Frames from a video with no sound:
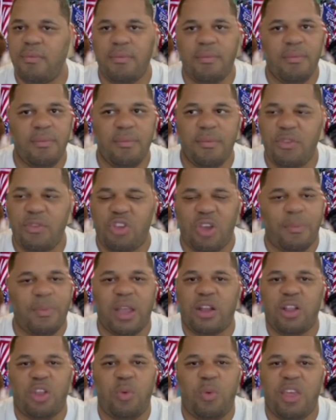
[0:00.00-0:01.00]
So I'm not
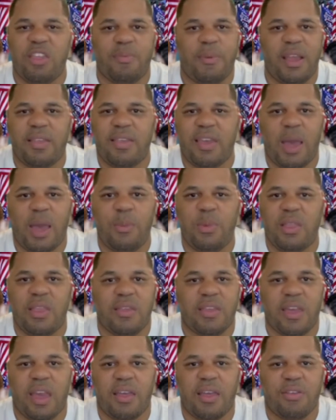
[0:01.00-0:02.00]
going to waste my time with this
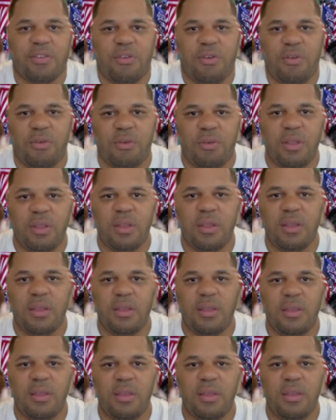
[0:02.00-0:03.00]
asshole.
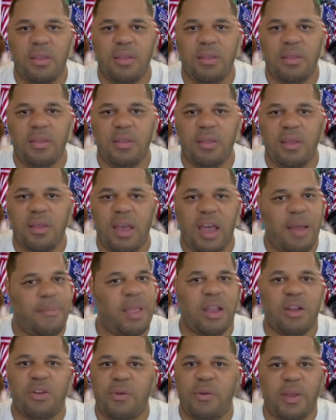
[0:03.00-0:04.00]
I'm not
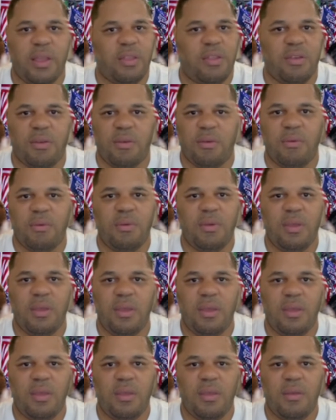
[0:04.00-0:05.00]
going to
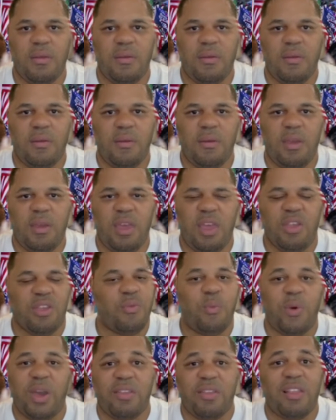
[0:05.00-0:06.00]
is a
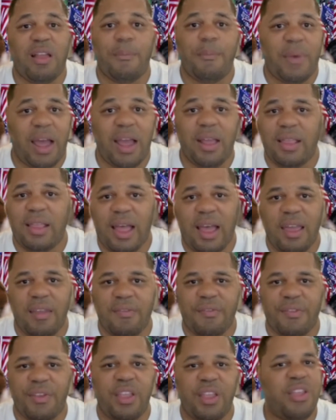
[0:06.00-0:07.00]
waste on my life
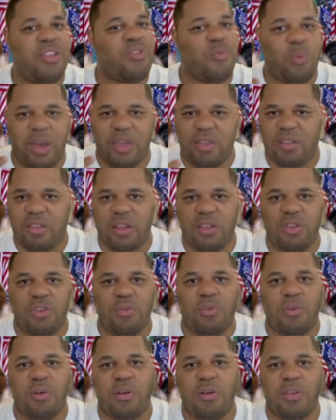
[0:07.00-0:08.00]
and it's a waste on
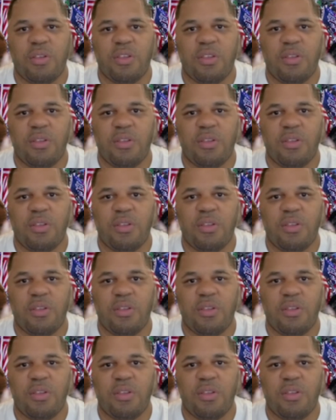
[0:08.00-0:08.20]
yours.